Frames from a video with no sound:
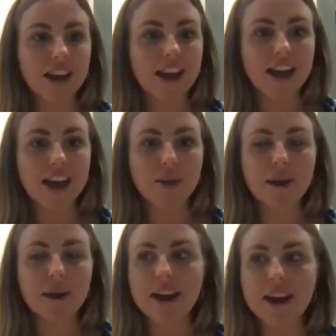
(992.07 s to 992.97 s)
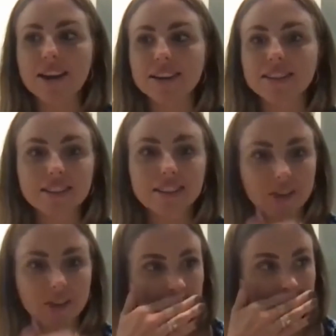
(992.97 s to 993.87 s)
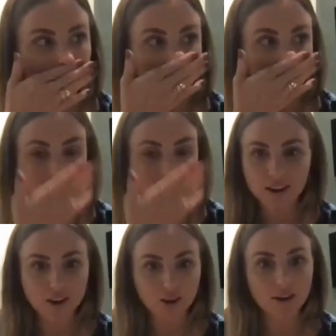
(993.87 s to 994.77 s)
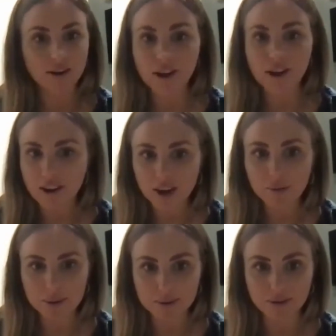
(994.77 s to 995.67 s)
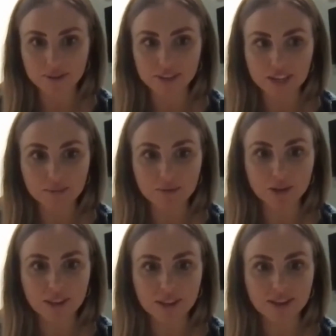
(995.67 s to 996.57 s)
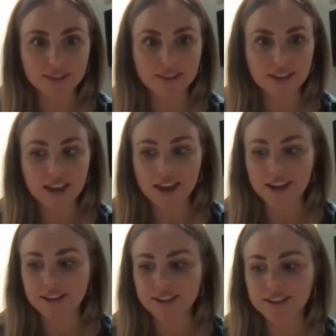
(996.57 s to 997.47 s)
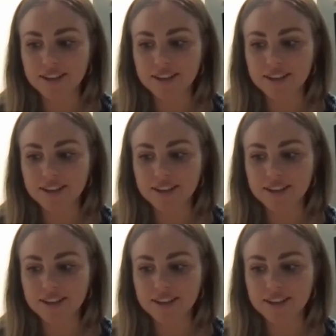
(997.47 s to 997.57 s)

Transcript: And my assistant at the time was like, Tara, you are not going to be able to keep doing this. And